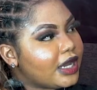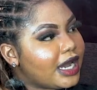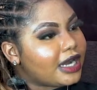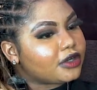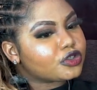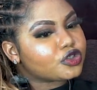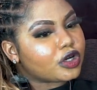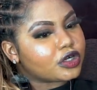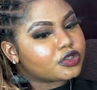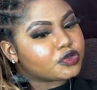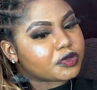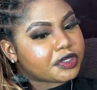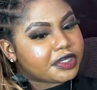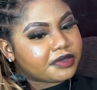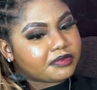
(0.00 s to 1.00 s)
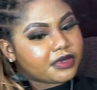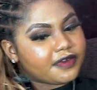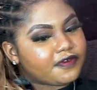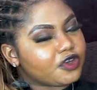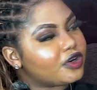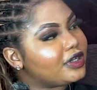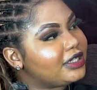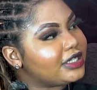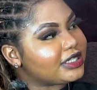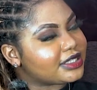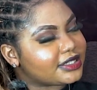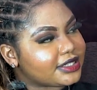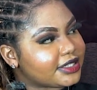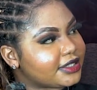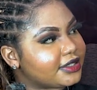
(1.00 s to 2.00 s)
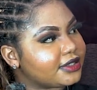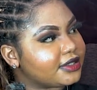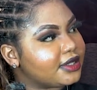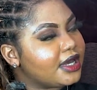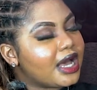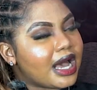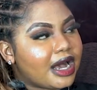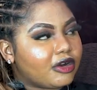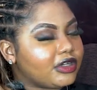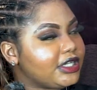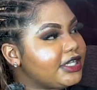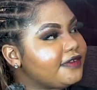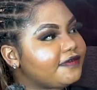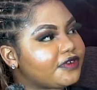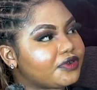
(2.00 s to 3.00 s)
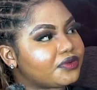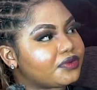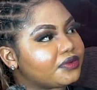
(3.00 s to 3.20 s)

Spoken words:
I'll talk to him. If you don't listen, I'll leave you.